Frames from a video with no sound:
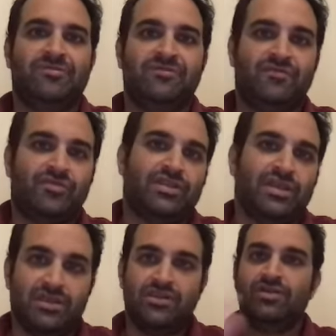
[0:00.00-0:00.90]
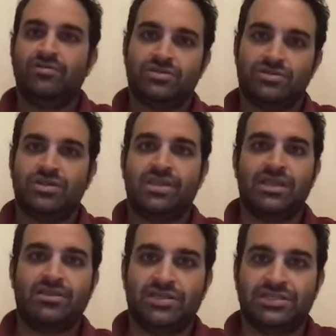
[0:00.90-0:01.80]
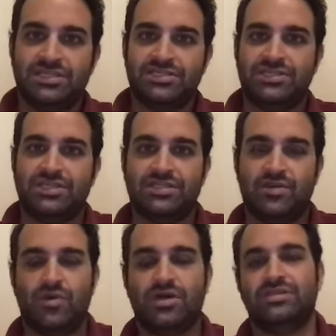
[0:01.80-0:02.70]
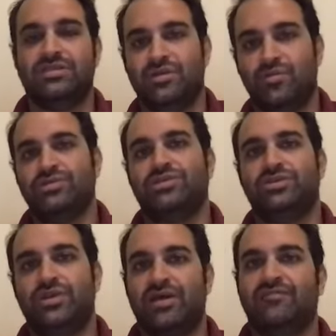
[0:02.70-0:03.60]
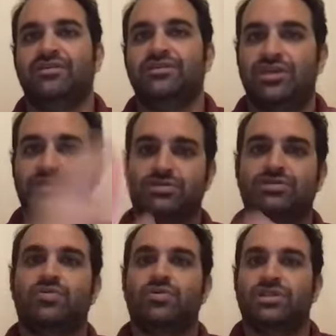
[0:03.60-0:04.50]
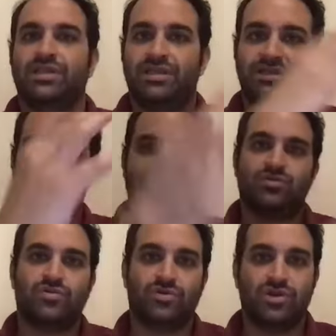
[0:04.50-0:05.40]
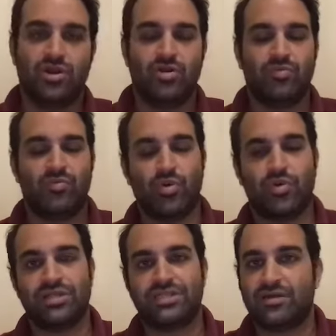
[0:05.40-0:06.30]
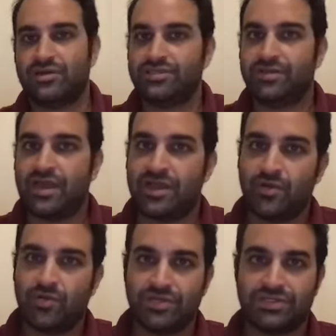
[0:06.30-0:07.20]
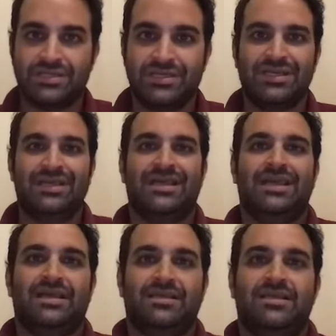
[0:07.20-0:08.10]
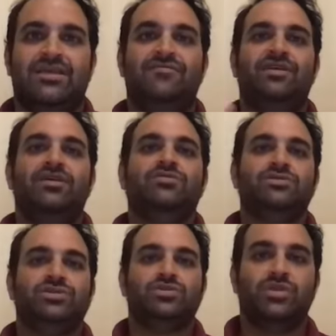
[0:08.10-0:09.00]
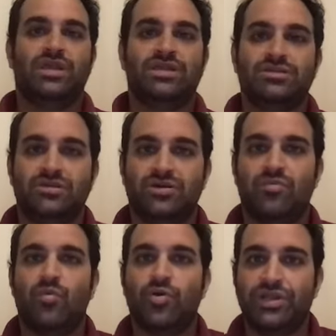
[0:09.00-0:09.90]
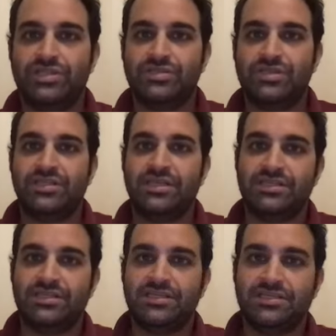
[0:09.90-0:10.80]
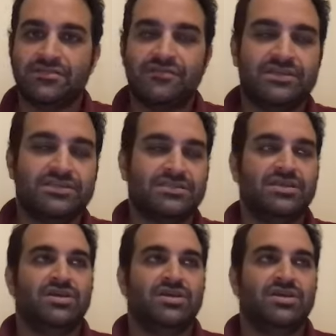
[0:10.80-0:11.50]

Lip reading: for then the users to take their decision as they want. In the widget, you have the general score and then the score broken down into categories. And if the users would like to look more into the details of this,